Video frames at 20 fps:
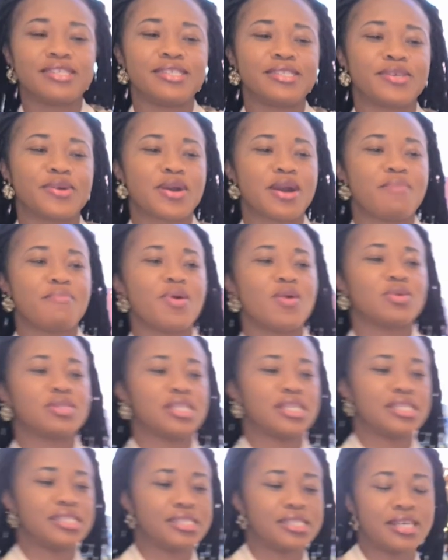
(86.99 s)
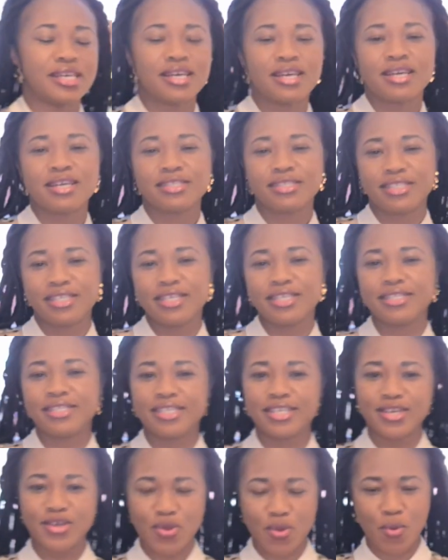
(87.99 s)
to talk about is
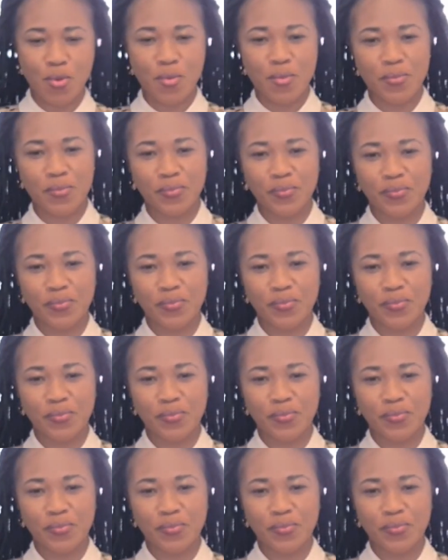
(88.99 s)
TTO.